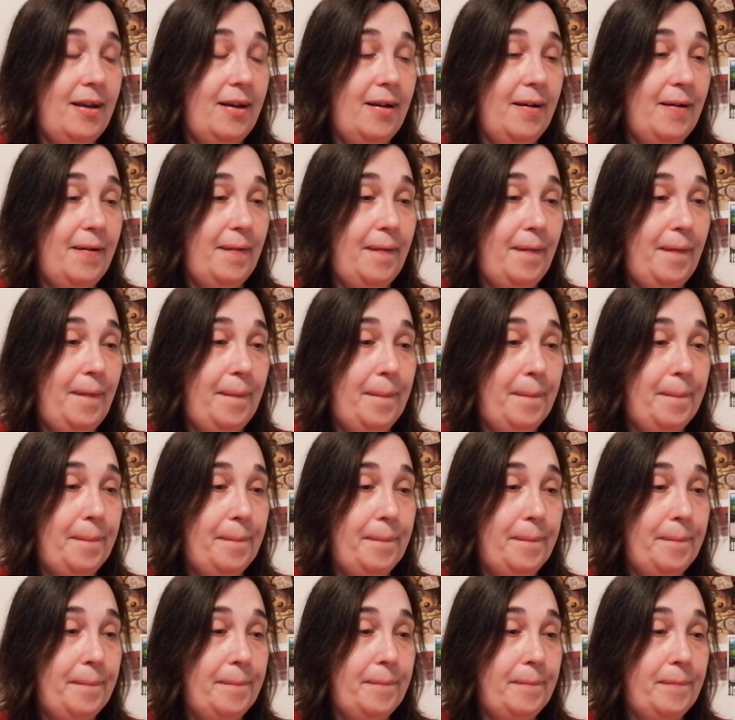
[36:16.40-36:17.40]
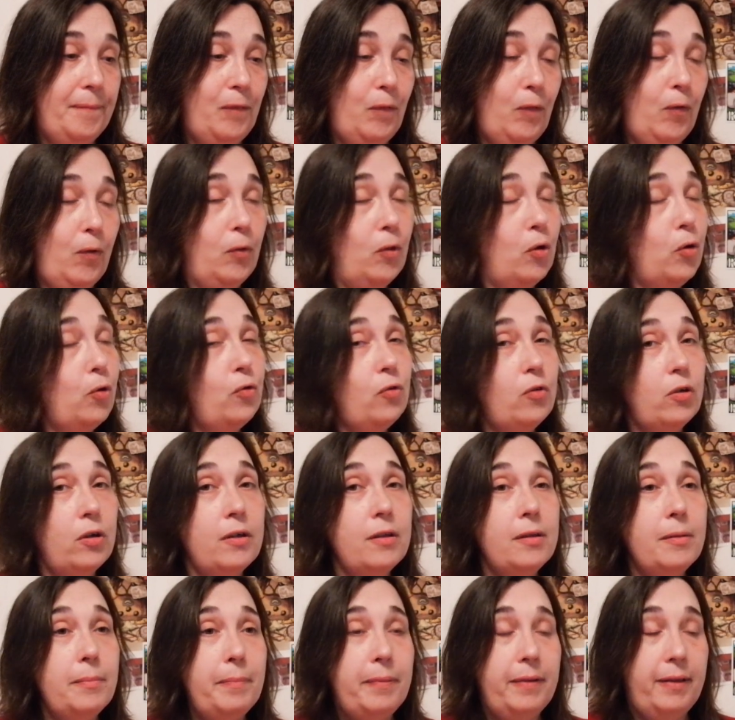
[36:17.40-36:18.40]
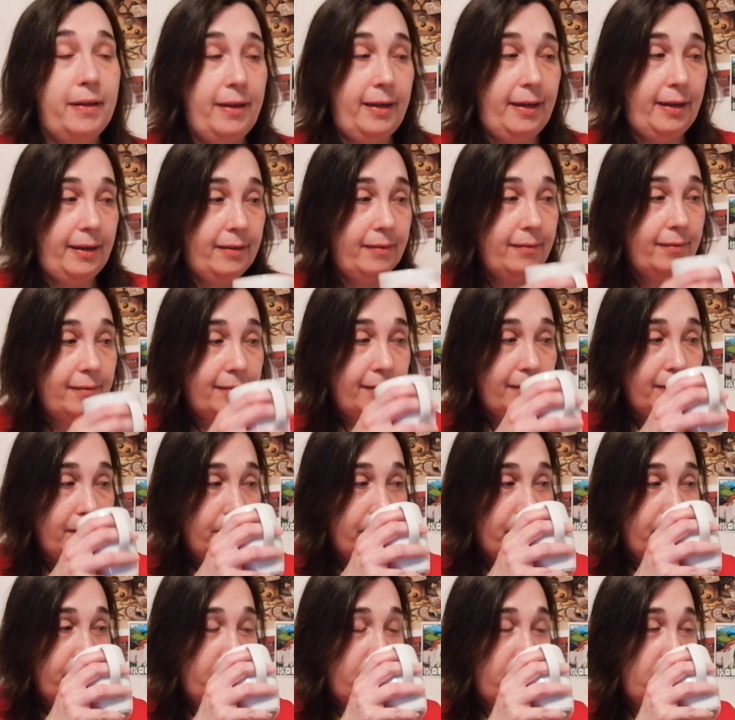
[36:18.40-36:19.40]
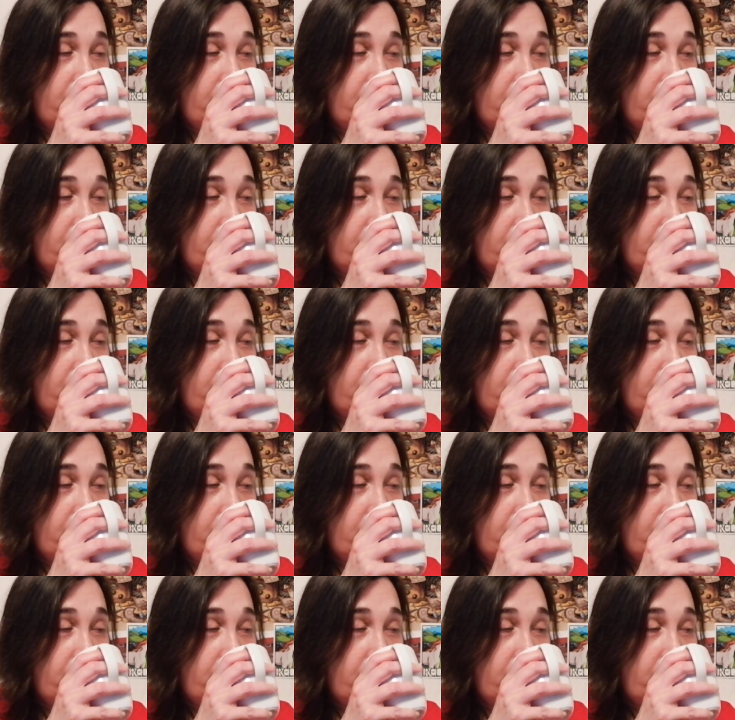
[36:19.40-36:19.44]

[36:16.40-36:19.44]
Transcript: Um, so those are the plans.